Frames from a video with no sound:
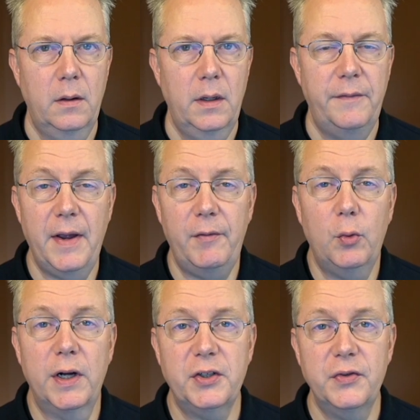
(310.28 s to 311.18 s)
If you have any
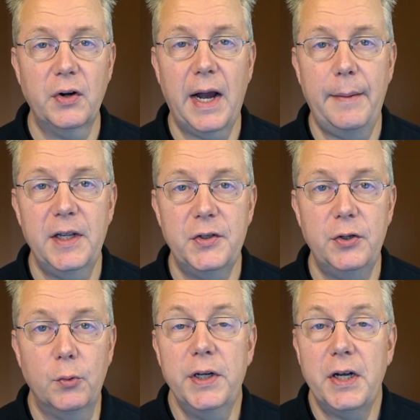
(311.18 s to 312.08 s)
questions or comments, you
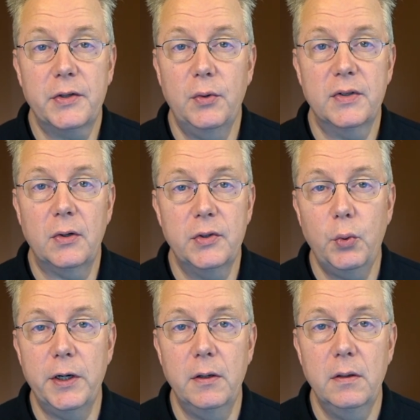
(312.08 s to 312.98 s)
can reach out to us on
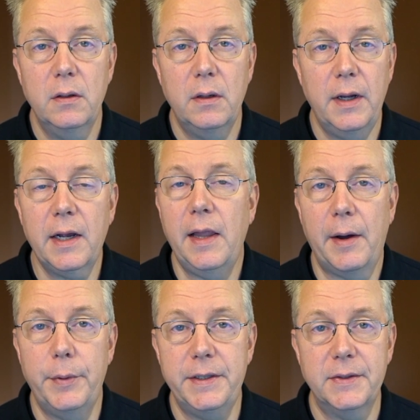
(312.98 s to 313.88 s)
Twitter at
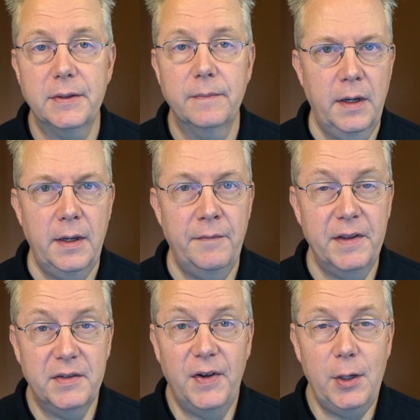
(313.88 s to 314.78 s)
CloudBees. If
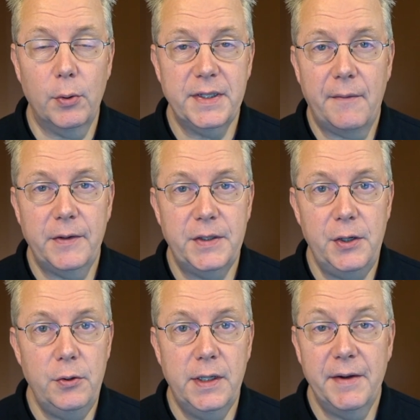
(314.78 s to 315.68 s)
this video was helpful to
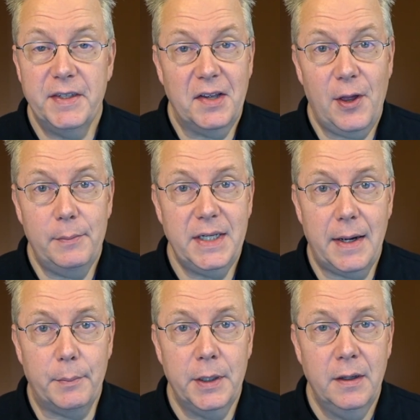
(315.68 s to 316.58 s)
you, give us a thumbs
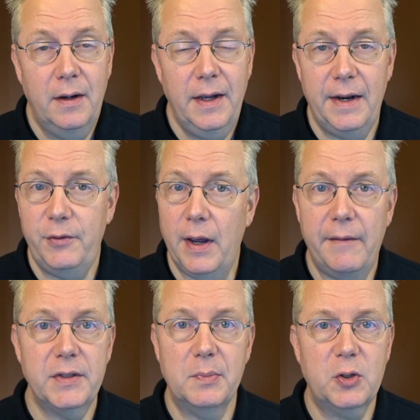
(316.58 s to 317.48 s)
up. And if you
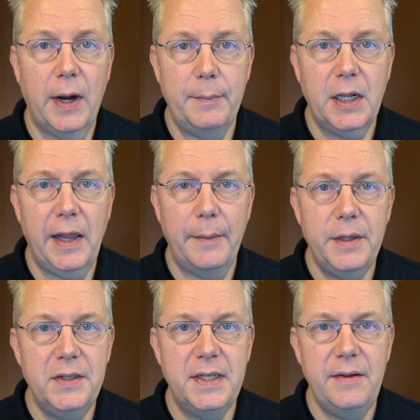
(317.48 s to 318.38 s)
haven't subscribed to
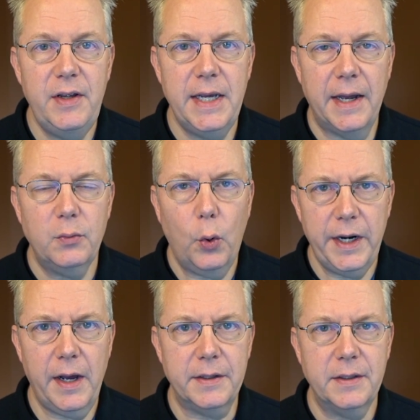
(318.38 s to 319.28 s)
CloudBees TV yet, why
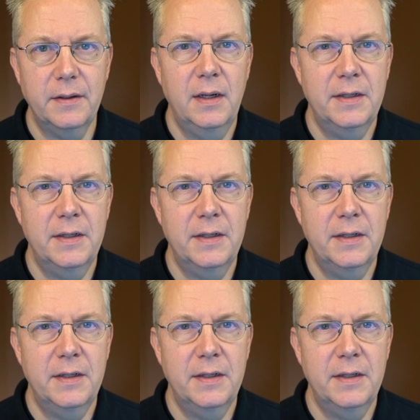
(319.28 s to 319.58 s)
not?